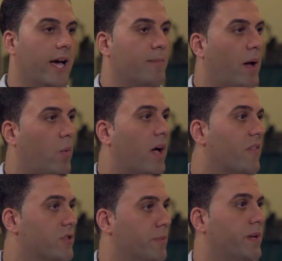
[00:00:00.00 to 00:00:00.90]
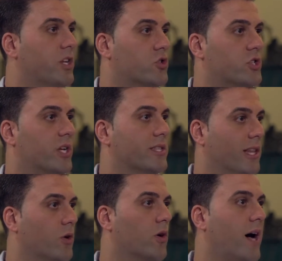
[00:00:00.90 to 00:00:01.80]
And my wife, who's a pediatrician at the
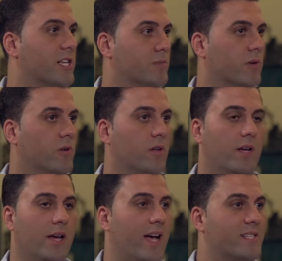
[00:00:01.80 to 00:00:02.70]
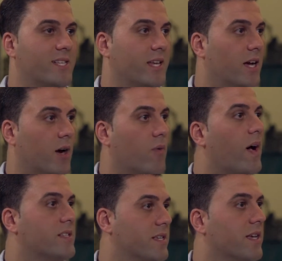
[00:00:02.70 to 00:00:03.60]
local hospital, has seen a
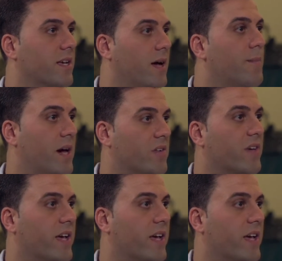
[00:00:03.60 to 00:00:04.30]
rising amount of